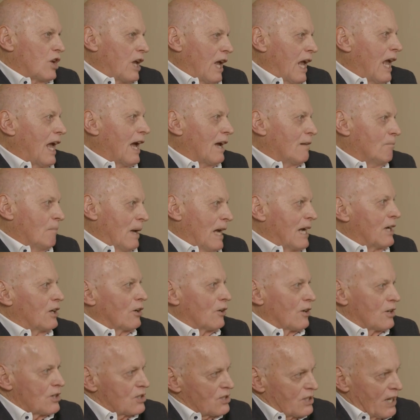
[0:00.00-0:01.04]
can make
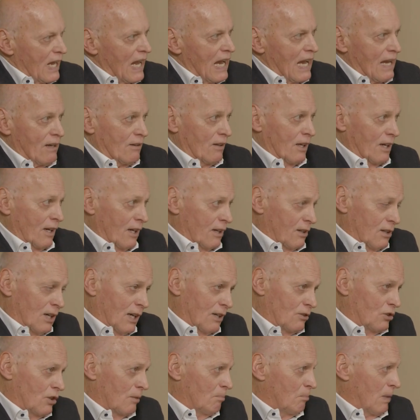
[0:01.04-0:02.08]
your estate the
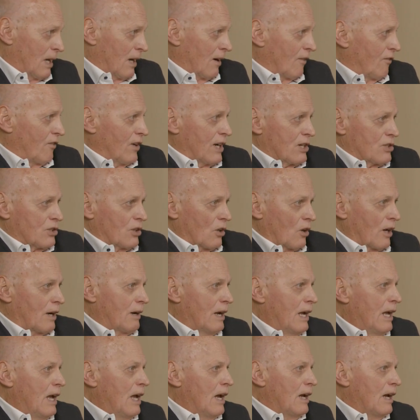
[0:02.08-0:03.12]
contingent beneficiary,